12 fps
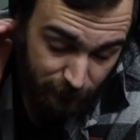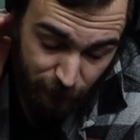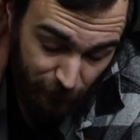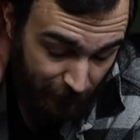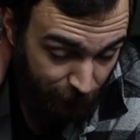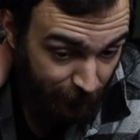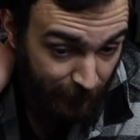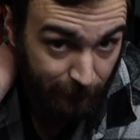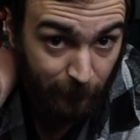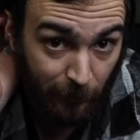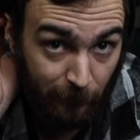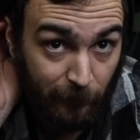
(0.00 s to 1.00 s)
travel that
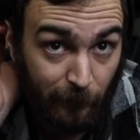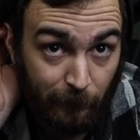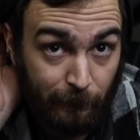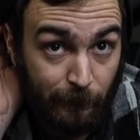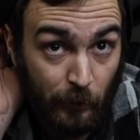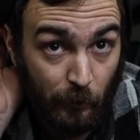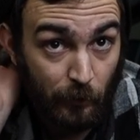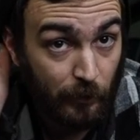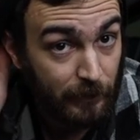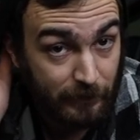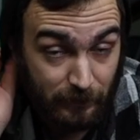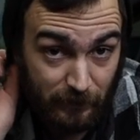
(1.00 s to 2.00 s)
far for
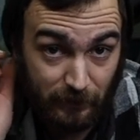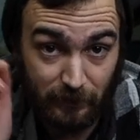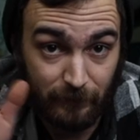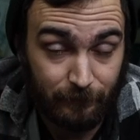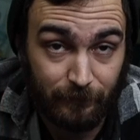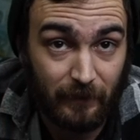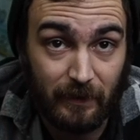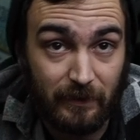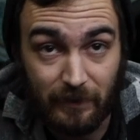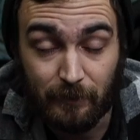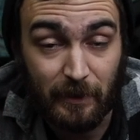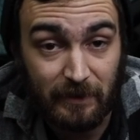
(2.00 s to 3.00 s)
fuel. It's just, it
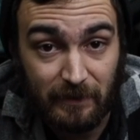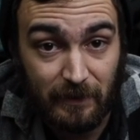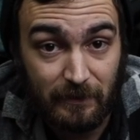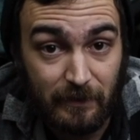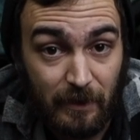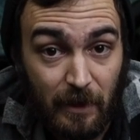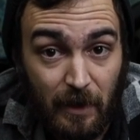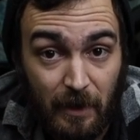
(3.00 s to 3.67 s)
doesn't make sense.